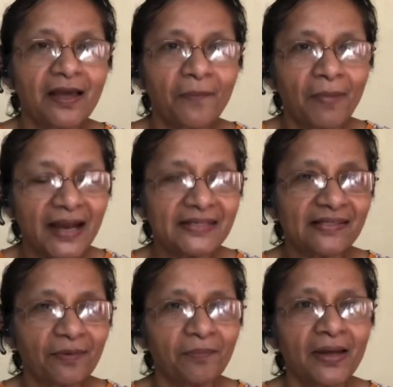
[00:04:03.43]
buy
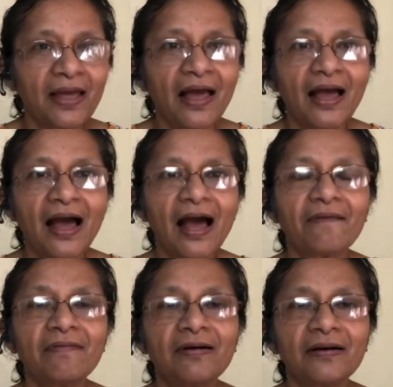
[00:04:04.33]
some
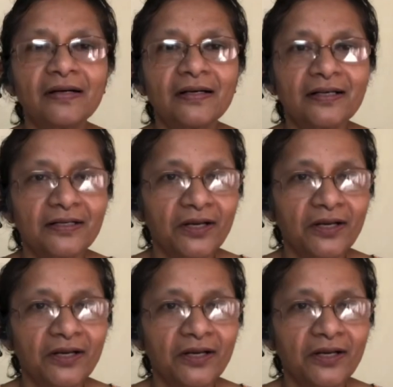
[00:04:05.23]
have uh,